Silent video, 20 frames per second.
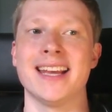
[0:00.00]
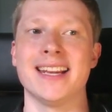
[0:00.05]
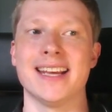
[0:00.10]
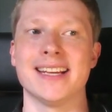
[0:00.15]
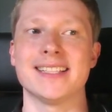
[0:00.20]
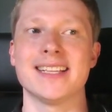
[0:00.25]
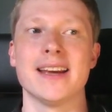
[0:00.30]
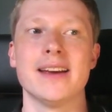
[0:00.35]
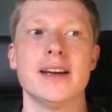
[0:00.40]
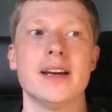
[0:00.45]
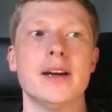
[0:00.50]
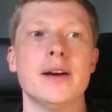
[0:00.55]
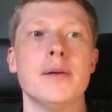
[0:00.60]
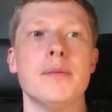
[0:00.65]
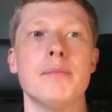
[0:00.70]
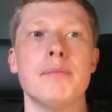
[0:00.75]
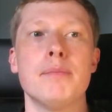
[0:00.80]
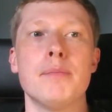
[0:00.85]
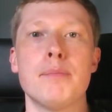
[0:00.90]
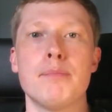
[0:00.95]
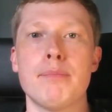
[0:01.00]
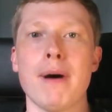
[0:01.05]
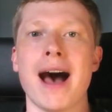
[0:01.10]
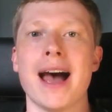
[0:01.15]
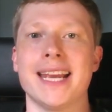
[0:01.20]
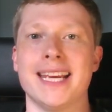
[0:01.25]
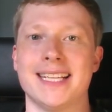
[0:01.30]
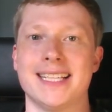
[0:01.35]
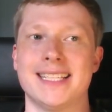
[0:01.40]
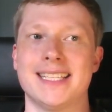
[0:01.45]
in it.
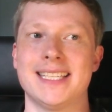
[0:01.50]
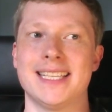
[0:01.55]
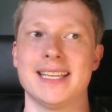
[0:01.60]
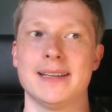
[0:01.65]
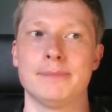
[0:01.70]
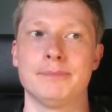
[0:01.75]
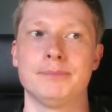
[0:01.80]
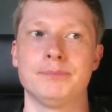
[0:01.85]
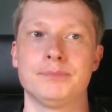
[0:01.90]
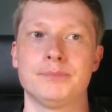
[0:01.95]
Bite.